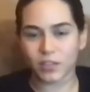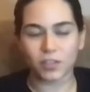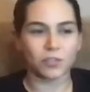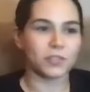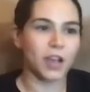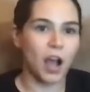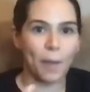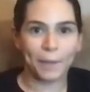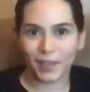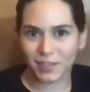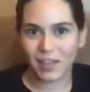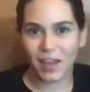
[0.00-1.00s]
to
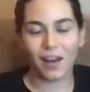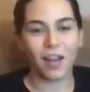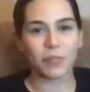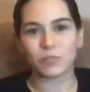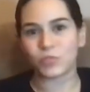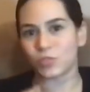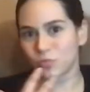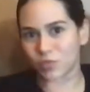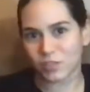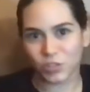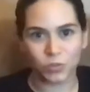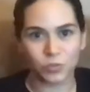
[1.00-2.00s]
topics that i'm
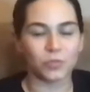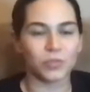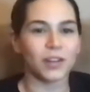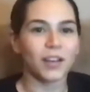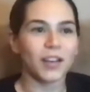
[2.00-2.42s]
used to